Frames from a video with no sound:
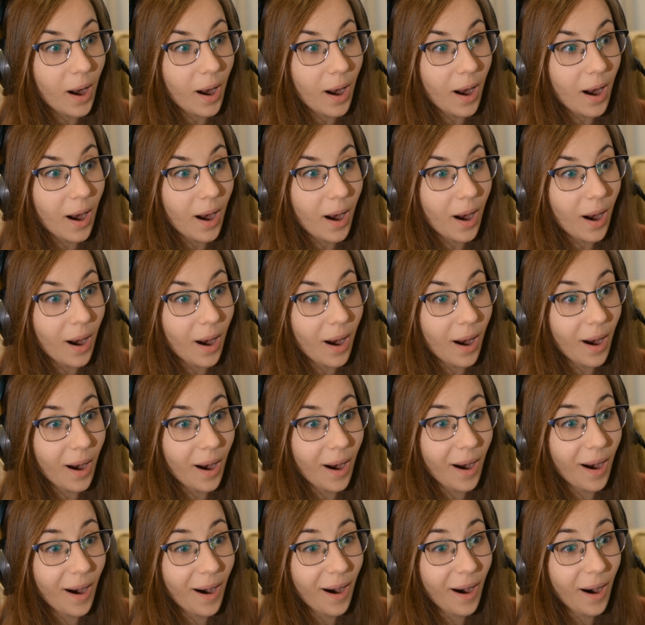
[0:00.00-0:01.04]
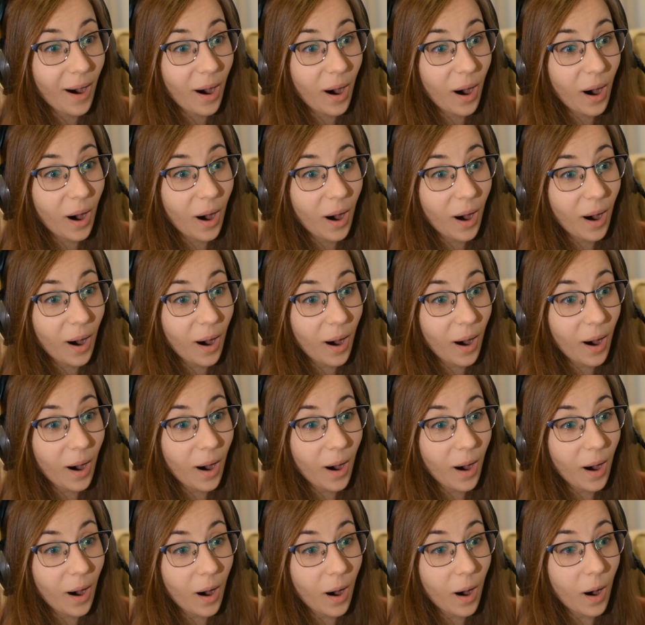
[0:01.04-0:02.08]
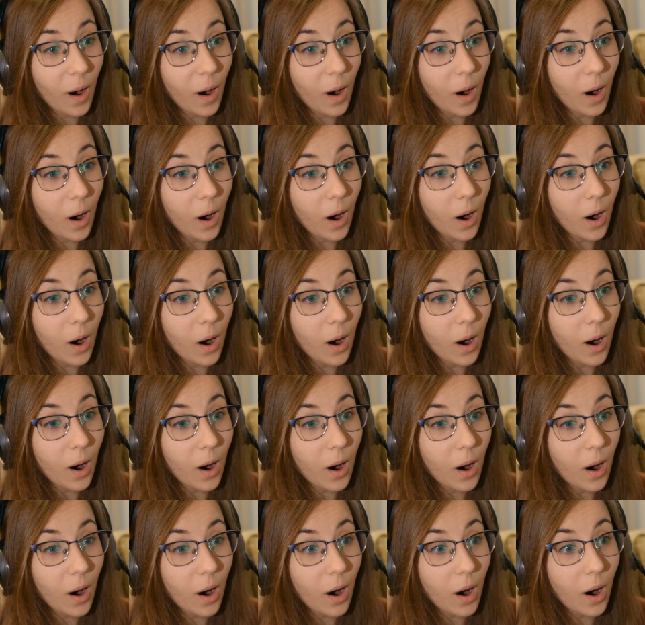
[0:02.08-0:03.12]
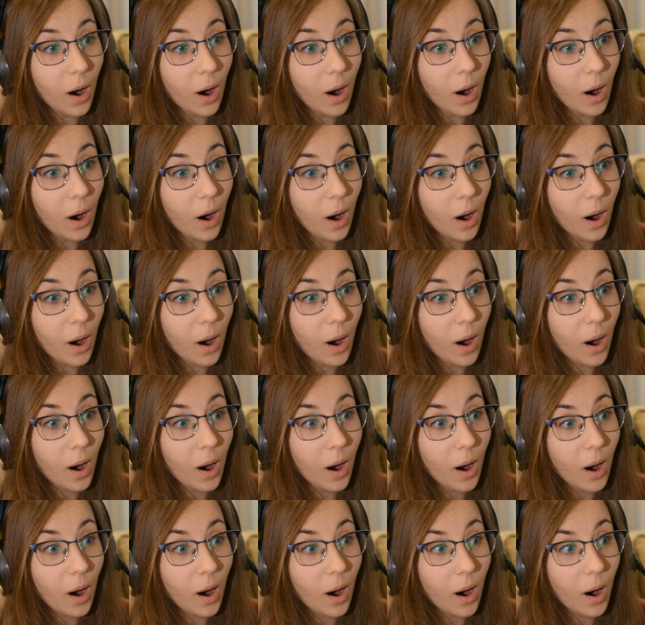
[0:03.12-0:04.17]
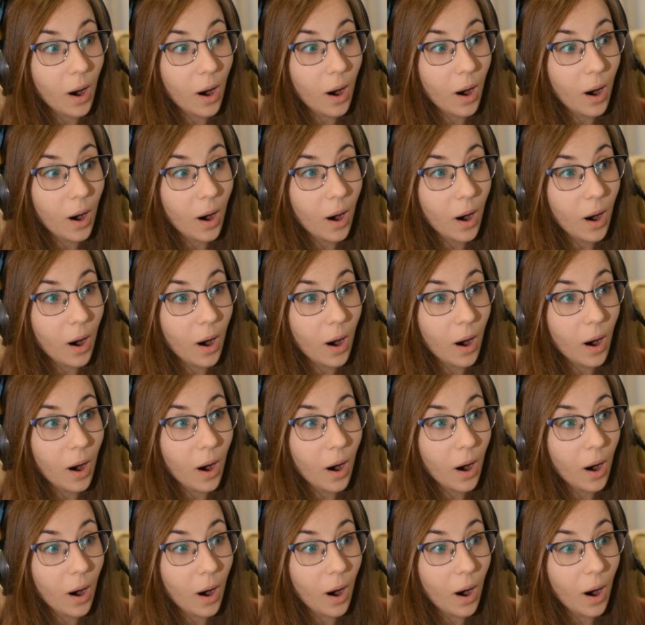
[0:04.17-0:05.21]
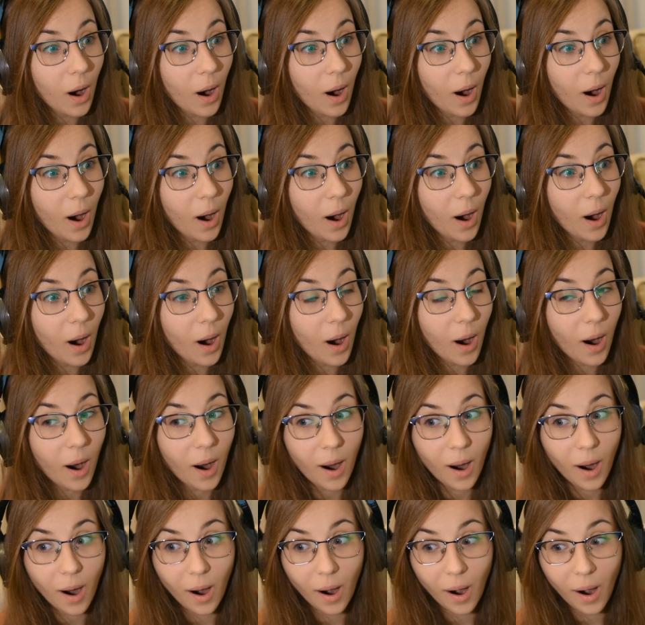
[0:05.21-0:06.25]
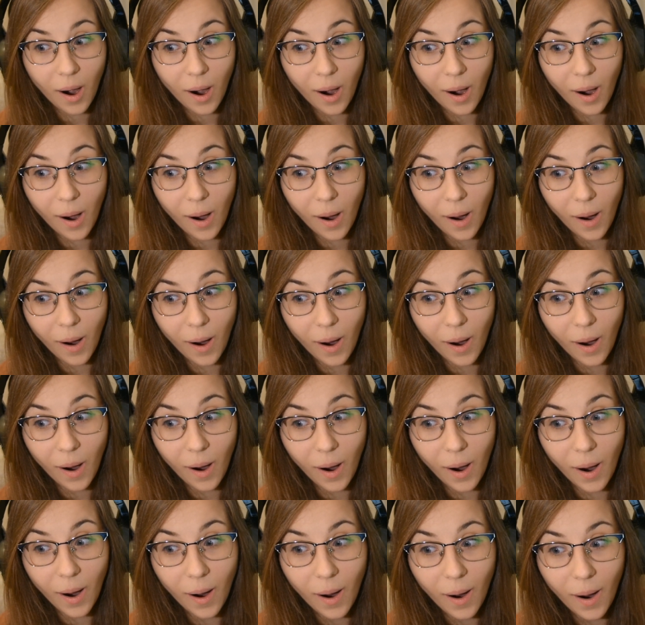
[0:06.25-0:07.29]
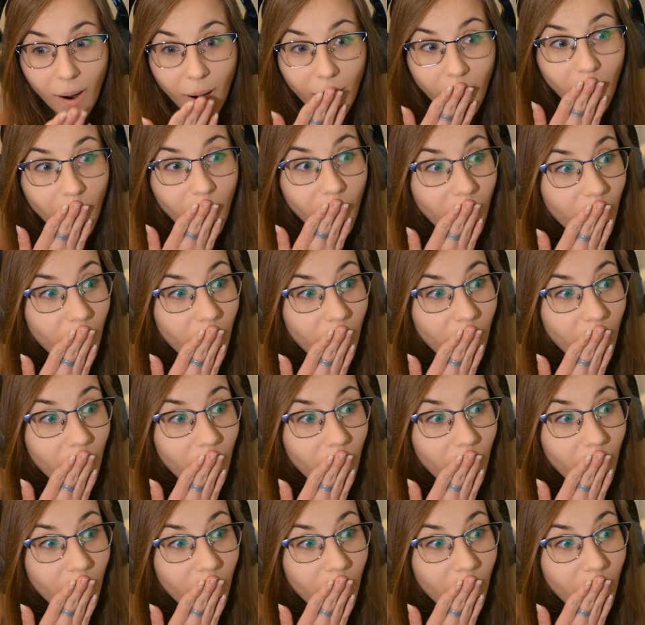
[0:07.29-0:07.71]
Nobody speaks.